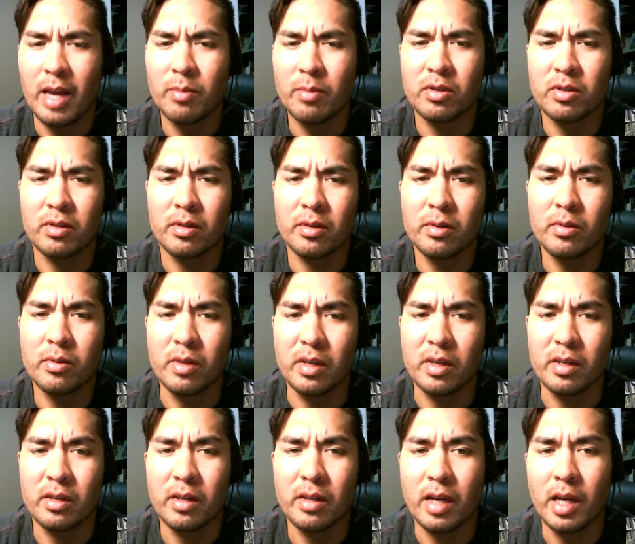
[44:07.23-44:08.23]
absolutely. Cents.
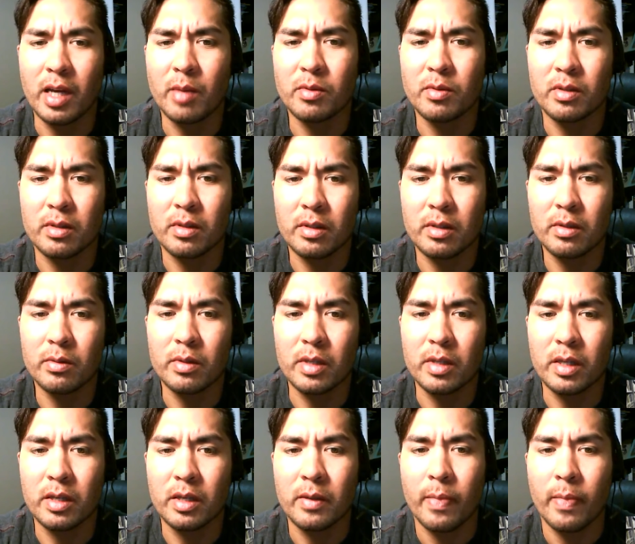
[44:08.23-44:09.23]
Absolutely.
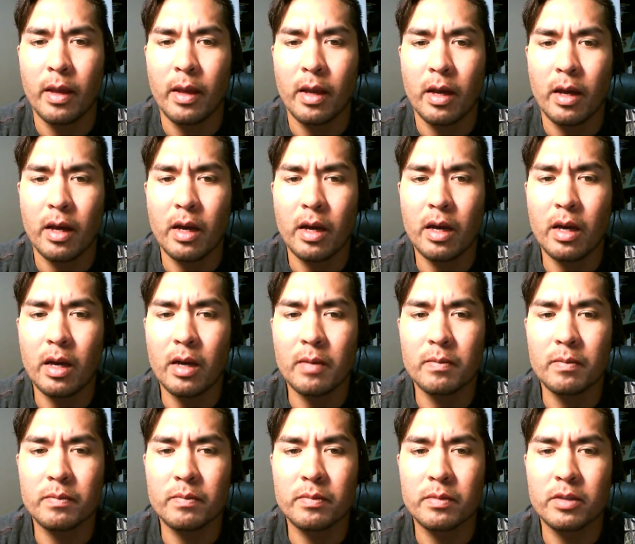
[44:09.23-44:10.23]

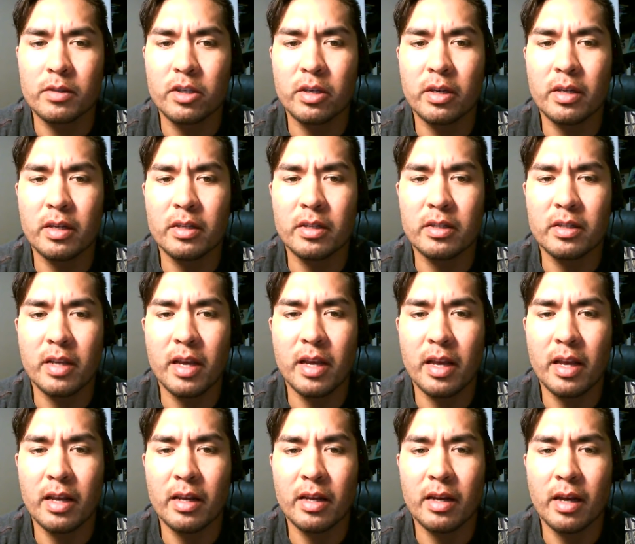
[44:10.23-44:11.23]
Um, Jillian's
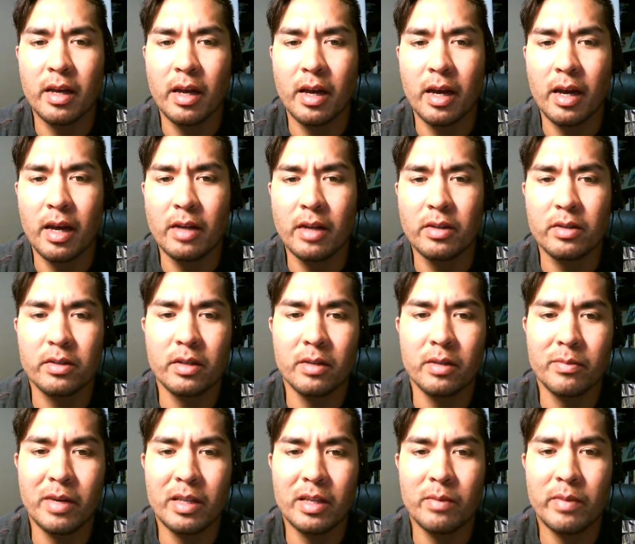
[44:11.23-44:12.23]
saying hi to Sun
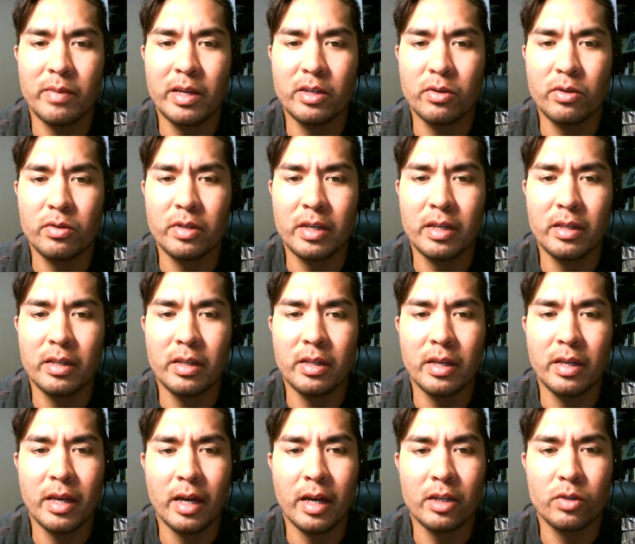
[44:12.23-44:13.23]
by the Beach, who's in the
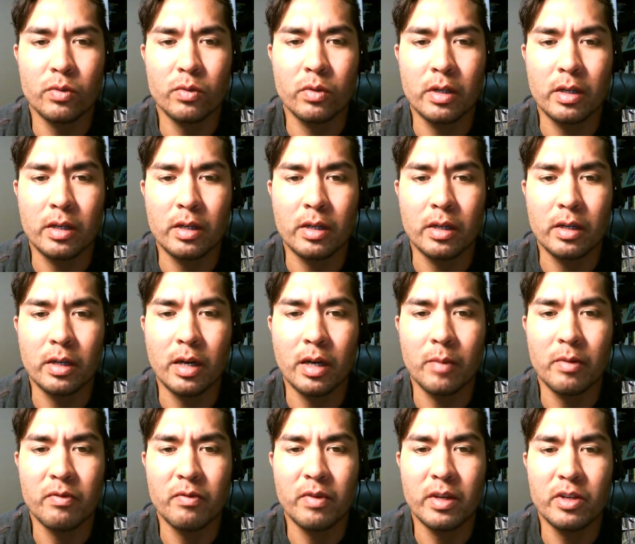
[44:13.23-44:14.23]
actual uh, comment
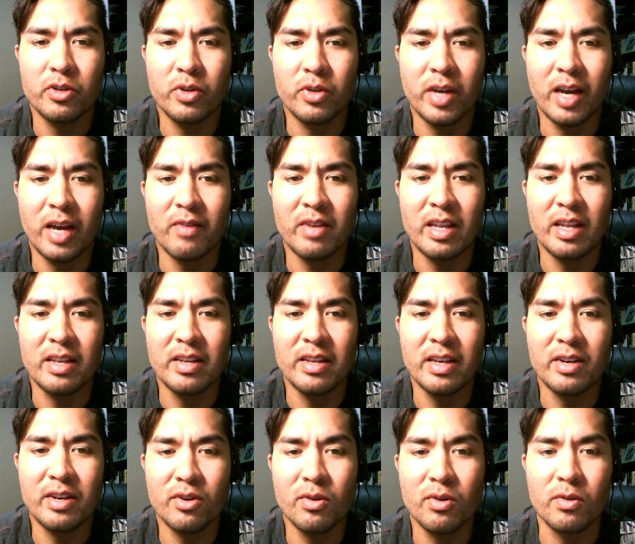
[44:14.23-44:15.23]
feed. Do you have any Dean
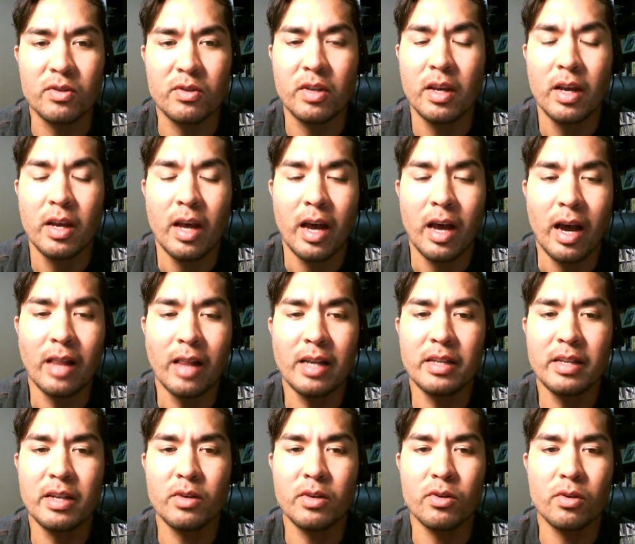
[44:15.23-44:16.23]
Koontz? I like
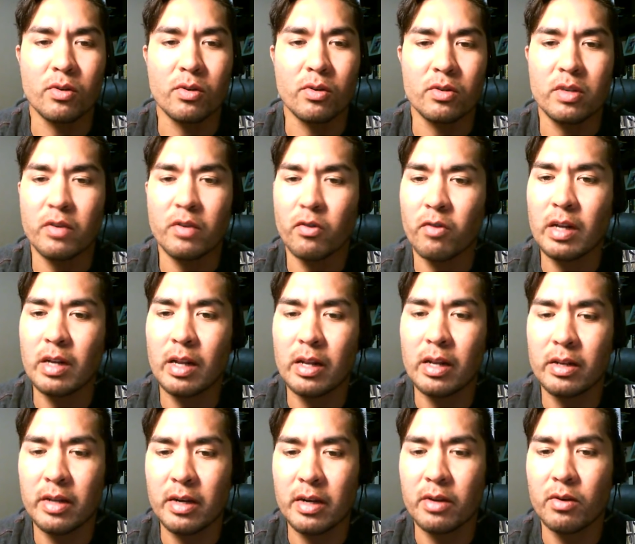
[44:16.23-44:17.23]
Dean Koontz. You ever read any
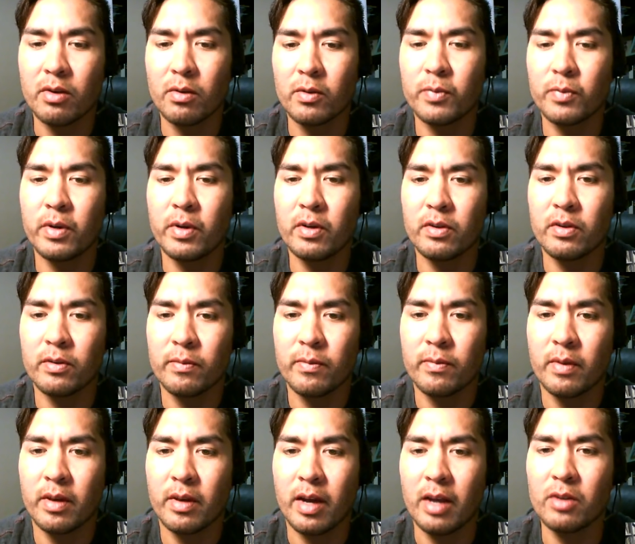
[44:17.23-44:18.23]
Dean Koontz books?
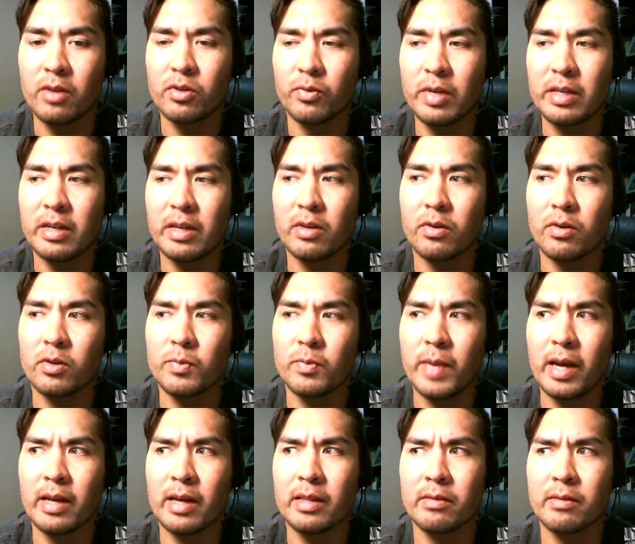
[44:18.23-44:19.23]
I used to read Dean Koontz
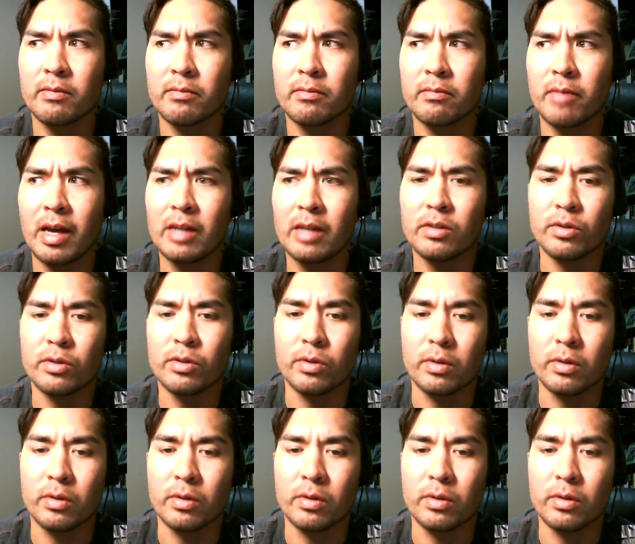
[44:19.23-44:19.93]
back in high school.